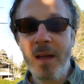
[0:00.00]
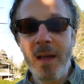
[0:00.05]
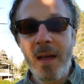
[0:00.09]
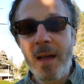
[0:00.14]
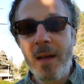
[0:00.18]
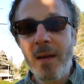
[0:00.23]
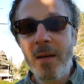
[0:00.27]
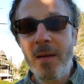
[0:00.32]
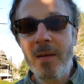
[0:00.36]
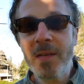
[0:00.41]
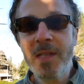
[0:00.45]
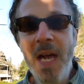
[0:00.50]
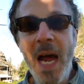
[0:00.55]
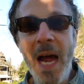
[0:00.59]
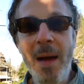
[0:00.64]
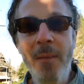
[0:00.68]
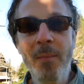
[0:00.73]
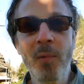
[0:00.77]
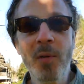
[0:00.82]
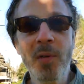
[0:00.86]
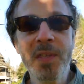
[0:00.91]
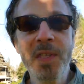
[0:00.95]
And
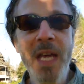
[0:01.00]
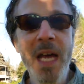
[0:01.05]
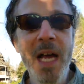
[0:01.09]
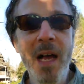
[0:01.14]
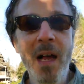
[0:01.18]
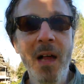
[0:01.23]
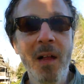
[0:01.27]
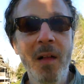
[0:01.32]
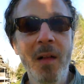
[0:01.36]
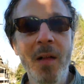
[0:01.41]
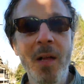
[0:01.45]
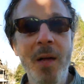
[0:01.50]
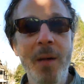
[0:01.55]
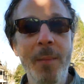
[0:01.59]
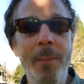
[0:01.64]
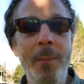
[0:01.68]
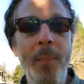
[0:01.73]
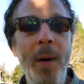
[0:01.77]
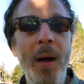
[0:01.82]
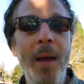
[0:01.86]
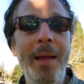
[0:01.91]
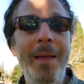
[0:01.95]
time will tell,
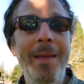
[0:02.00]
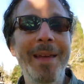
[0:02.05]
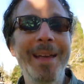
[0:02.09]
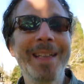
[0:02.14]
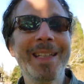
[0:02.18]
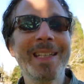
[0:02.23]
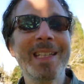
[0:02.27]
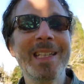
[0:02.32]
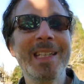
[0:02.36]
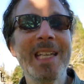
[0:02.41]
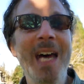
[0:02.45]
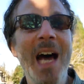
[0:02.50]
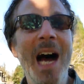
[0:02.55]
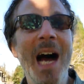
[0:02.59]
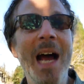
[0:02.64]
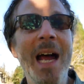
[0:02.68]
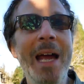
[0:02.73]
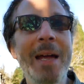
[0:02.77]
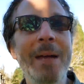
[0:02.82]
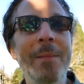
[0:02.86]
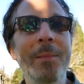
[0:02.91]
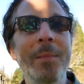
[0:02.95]
but it's
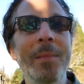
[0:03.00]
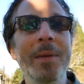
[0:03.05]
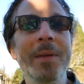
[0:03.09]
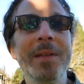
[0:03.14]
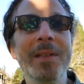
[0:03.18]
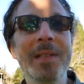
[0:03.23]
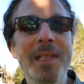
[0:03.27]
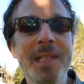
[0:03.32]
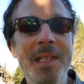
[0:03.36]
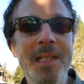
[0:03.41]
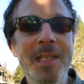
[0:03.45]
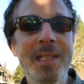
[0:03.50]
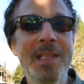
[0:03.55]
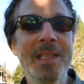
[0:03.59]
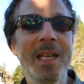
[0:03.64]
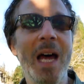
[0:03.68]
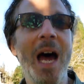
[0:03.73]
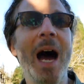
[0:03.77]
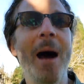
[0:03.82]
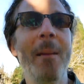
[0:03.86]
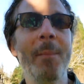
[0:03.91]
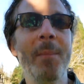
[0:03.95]
time to
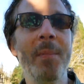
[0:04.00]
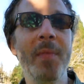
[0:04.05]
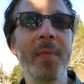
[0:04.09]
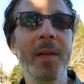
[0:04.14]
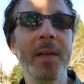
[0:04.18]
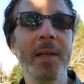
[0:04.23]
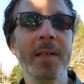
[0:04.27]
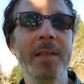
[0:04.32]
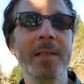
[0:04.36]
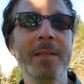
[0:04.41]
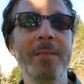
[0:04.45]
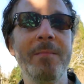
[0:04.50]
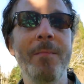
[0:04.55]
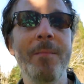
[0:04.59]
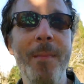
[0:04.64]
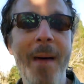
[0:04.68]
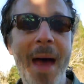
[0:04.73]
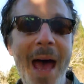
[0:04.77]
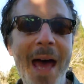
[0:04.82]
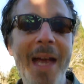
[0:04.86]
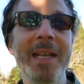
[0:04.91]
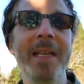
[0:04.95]
stop this
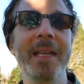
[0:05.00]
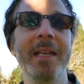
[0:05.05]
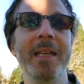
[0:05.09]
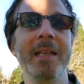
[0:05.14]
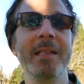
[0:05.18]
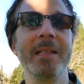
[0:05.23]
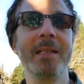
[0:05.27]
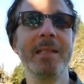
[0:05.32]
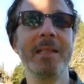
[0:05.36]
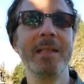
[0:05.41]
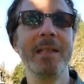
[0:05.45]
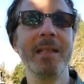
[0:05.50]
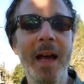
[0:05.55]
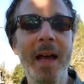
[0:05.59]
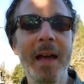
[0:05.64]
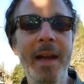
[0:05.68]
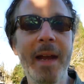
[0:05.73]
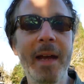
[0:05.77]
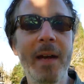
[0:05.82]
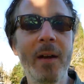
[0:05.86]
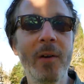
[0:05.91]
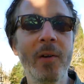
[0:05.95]
madness.
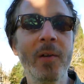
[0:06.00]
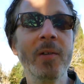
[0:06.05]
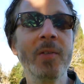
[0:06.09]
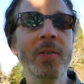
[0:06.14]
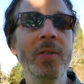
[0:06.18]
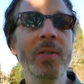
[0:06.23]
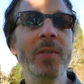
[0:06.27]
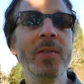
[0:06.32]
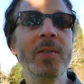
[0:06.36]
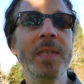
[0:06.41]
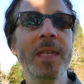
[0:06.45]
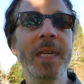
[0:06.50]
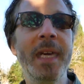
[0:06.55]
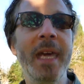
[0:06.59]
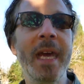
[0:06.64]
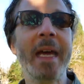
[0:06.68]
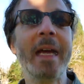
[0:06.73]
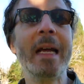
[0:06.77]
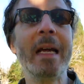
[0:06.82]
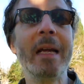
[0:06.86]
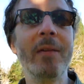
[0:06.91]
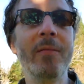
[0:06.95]
And I urge you to
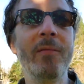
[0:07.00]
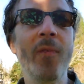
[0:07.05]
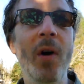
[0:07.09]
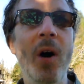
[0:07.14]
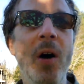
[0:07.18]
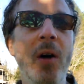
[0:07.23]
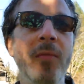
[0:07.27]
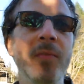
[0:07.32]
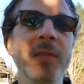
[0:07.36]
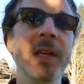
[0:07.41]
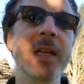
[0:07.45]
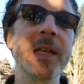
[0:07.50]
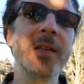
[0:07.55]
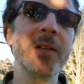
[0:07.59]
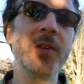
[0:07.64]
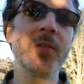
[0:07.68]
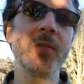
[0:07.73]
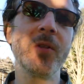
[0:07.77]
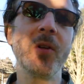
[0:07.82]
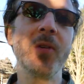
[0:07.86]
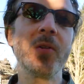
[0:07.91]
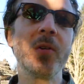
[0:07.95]
get involved in
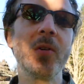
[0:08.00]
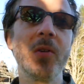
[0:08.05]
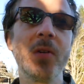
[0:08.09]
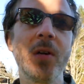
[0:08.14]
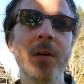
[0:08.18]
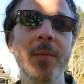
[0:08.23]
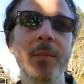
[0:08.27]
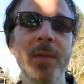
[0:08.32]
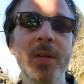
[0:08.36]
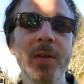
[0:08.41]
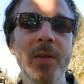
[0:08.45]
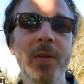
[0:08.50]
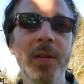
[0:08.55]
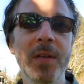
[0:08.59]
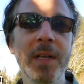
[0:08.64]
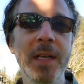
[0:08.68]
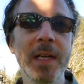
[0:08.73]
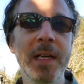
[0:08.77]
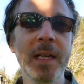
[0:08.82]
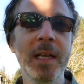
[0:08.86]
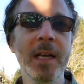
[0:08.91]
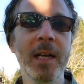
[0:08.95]
your local
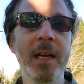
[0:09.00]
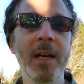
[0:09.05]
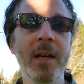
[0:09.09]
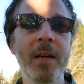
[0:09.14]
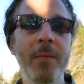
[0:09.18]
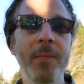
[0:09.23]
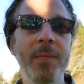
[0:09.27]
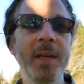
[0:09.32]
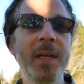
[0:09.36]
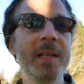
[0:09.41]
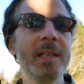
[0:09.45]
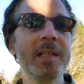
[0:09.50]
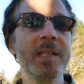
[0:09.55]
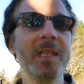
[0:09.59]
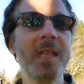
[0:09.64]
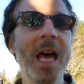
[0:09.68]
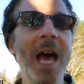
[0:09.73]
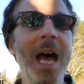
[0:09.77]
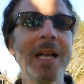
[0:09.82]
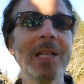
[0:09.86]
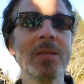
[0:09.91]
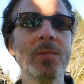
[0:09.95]
community, because
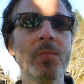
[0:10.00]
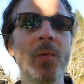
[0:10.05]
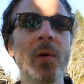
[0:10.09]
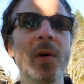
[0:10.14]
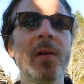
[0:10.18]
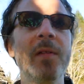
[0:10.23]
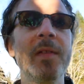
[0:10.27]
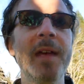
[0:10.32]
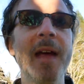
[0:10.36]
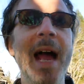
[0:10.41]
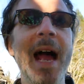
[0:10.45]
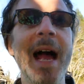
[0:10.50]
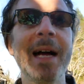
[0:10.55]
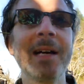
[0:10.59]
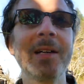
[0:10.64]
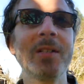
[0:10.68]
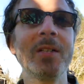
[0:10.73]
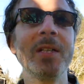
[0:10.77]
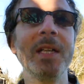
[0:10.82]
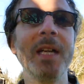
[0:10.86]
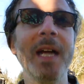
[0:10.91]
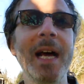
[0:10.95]
that's where the
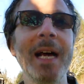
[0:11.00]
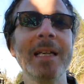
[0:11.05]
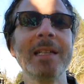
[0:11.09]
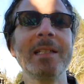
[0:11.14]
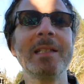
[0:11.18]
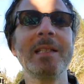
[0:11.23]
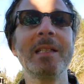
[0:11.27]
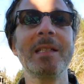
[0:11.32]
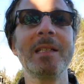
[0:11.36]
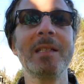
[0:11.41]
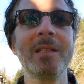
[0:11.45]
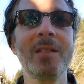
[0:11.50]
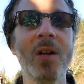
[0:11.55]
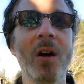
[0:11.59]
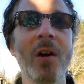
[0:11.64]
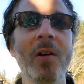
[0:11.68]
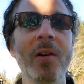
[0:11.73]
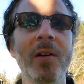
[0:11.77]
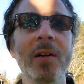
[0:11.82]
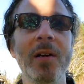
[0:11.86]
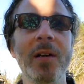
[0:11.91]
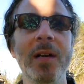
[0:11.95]
action has to
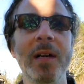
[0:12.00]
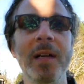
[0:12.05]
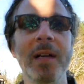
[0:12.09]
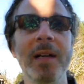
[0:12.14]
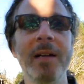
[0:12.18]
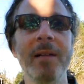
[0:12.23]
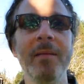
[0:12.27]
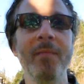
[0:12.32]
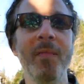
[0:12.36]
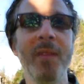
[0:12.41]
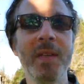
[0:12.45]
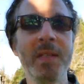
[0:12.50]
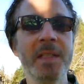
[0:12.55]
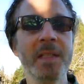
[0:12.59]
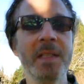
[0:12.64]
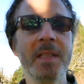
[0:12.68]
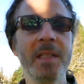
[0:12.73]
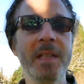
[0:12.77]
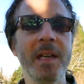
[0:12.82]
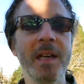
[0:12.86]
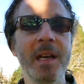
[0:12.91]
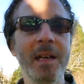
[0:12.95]
start. This
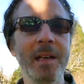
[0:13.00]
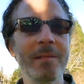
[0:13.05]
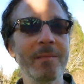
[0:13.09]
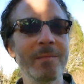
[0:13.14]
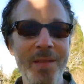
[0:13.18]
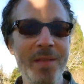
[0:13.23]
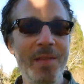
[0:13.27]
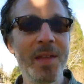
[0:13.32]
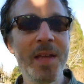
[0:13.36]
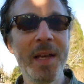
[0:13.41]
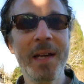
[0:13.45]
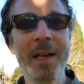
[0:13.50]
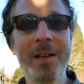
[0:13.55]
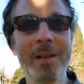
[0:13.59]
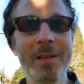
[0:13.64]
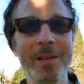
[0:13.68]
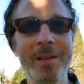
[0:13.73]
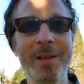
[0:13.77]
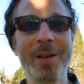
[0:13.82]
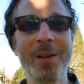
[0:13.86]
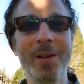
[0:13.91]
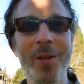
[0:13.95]
is a think
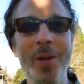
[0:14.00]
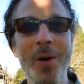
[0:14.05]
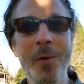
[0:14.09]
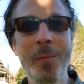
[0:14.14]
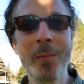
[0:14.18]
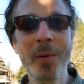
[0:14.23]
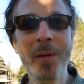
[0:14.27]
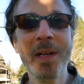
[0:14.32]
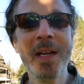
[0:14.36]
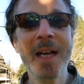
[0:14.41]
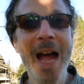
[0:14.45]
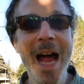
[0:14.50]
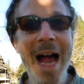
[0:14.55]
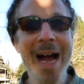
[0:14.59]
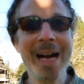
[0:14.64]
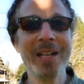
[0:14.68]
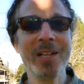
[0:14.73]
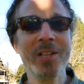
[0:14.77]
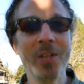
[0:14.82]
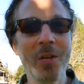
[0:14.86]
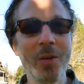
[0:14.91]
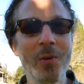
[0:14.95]
globally,
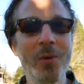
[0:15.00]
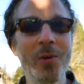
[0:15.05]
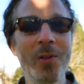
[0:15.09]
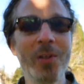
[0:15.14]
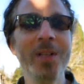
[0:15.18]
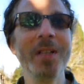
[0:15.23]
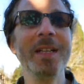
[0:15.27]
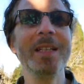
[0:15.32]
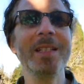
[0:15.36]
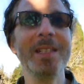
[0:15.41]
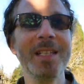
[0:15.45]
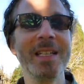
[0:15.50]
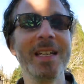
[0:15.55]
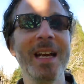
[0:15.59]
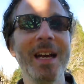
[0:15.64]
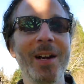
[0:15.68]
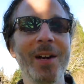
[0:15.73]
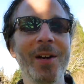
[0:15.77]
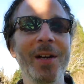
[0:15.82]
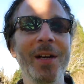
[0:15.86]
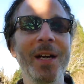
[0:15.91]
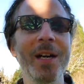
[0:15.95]
act locally
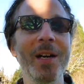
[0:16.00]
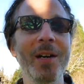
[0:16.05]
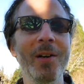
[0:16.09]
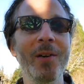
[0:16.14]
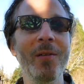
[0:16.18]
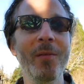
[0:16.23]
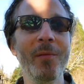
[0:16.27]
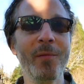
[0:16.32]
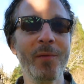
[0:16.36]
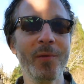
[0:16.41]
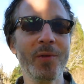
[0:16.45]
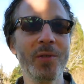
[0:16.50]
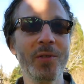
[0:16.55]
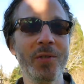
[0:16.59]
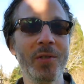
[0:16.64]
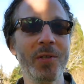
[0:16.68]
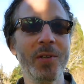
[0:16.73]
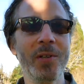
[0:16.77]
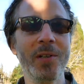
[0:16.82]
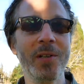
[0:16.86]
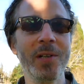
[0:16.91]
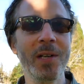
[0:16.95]
scenario for
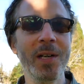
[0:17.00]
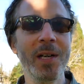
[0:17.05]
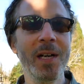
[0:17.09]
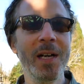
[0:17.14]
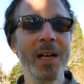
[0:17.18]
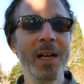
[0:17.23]
sure.